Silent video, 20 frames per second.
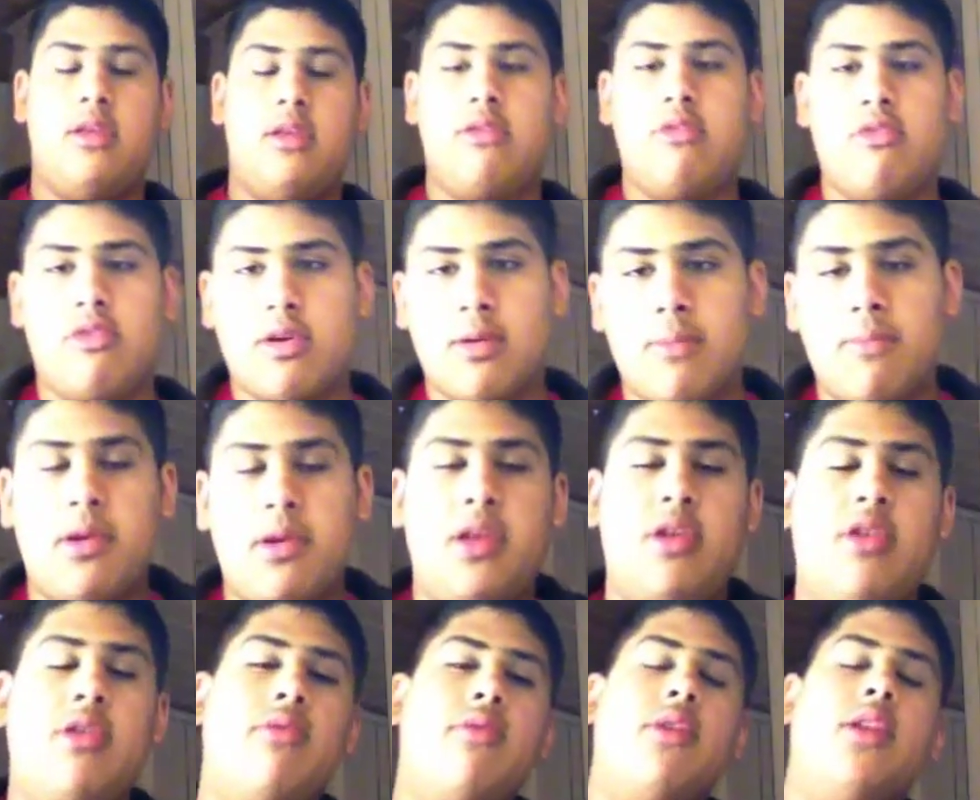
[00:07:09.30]
you're a company,
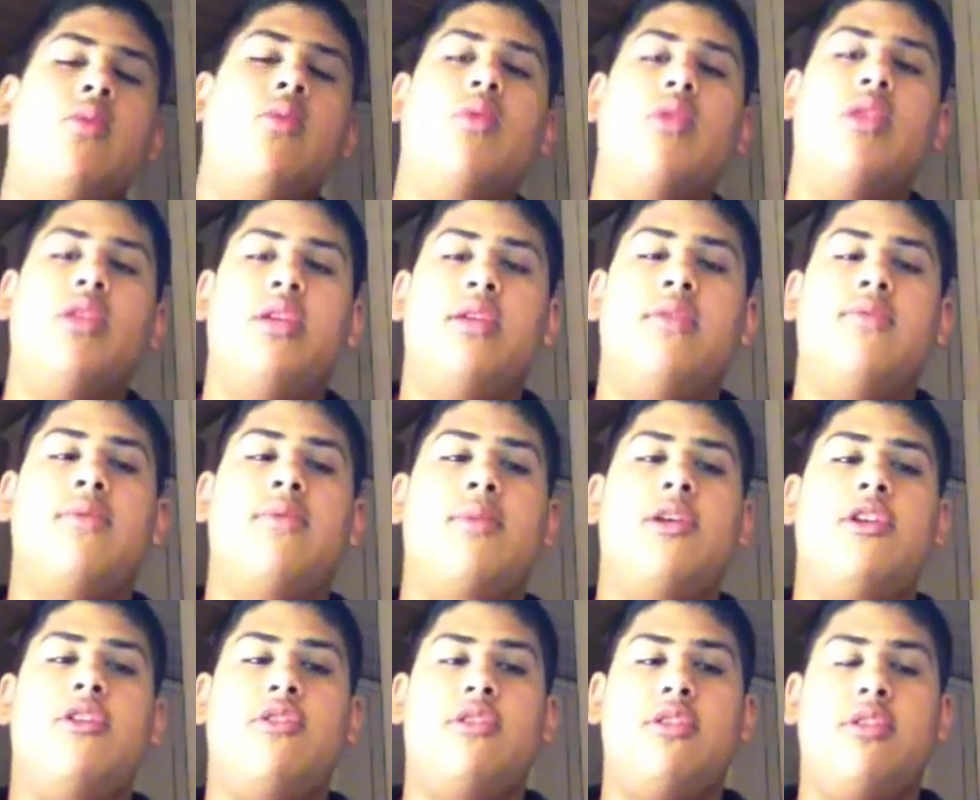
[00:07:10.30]
you don't really want your
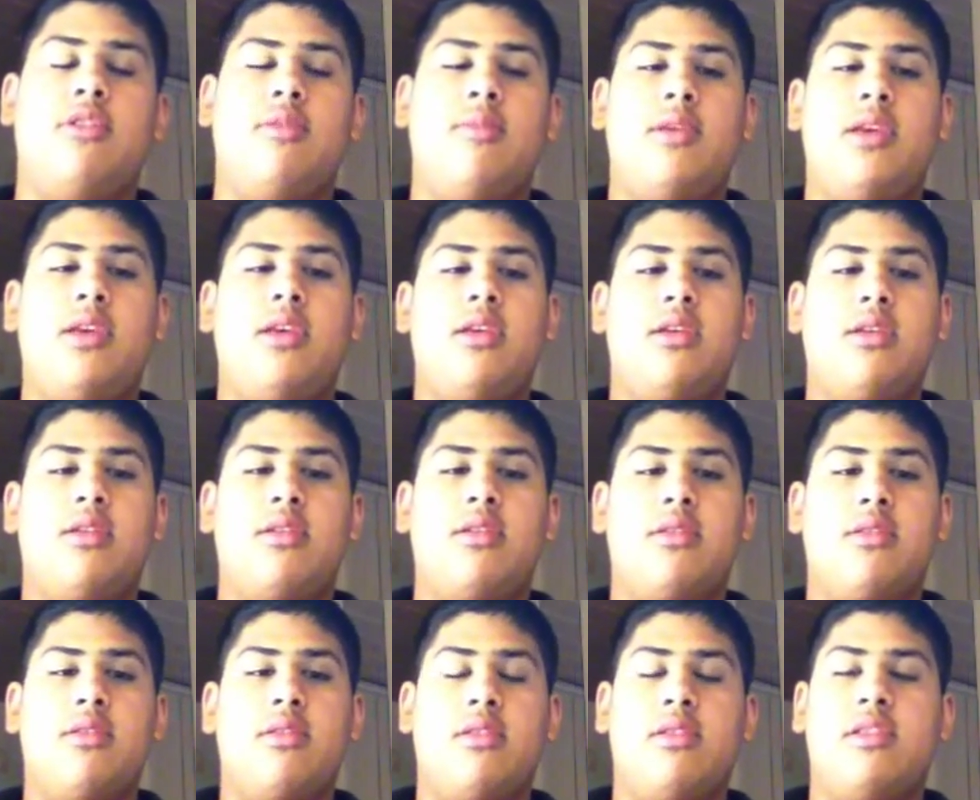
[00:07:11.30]
information to be
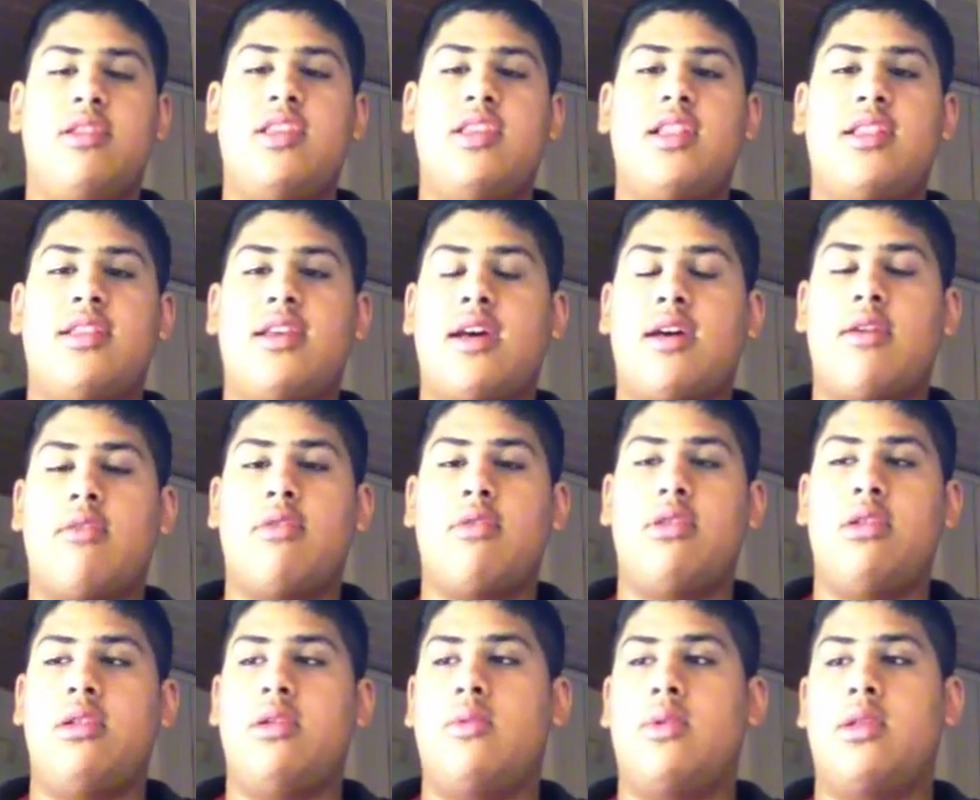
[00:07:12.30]
sent out,
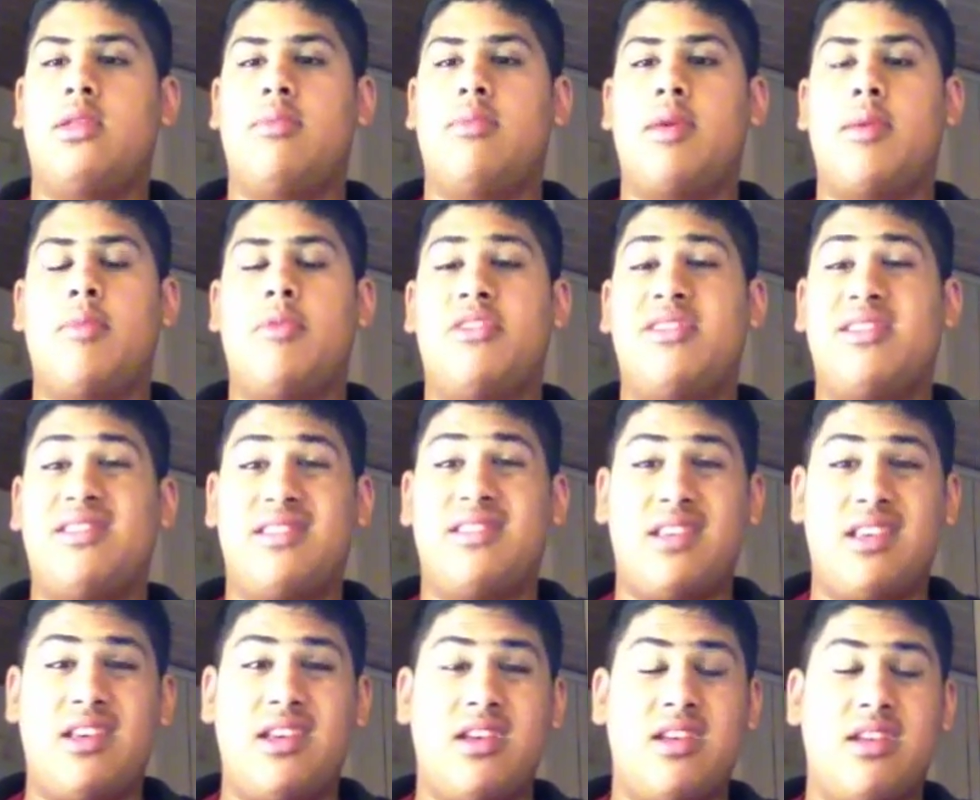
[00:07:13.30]
and you don't want other people to
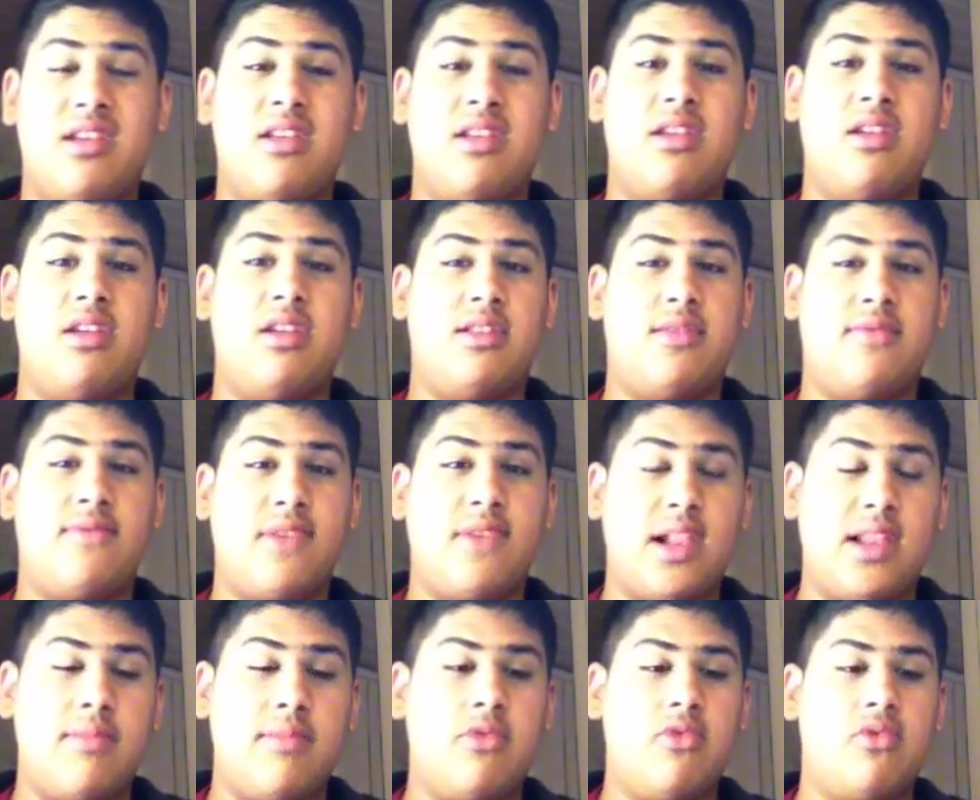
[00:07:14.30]
see it. It's
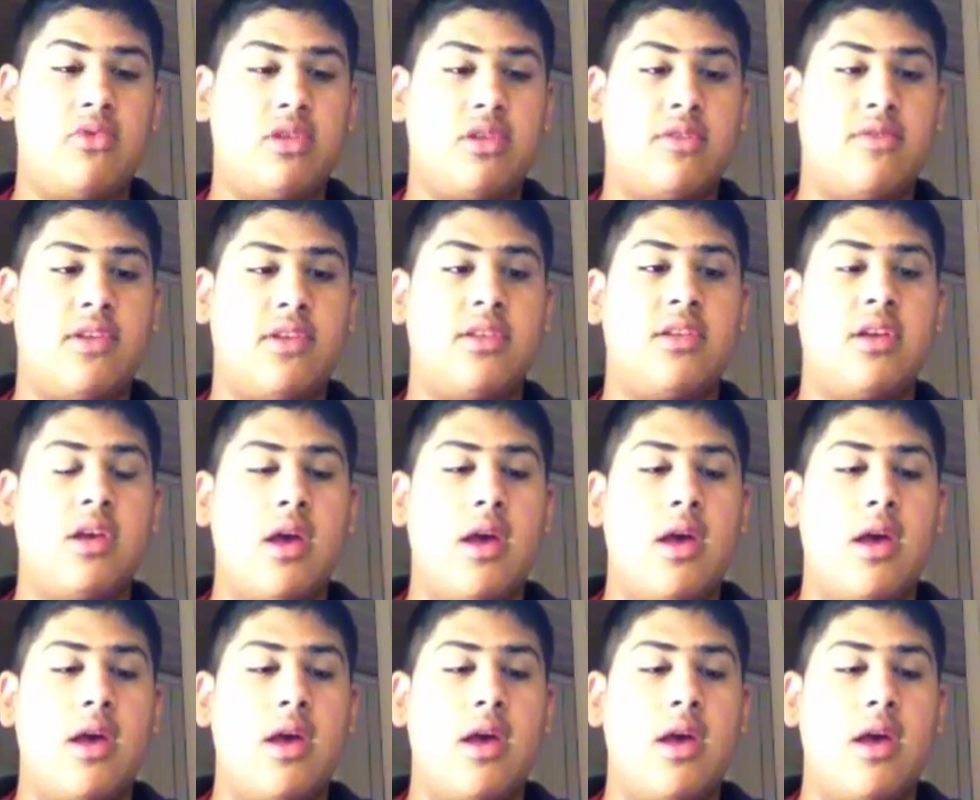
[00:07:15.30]
valuable stuff, this.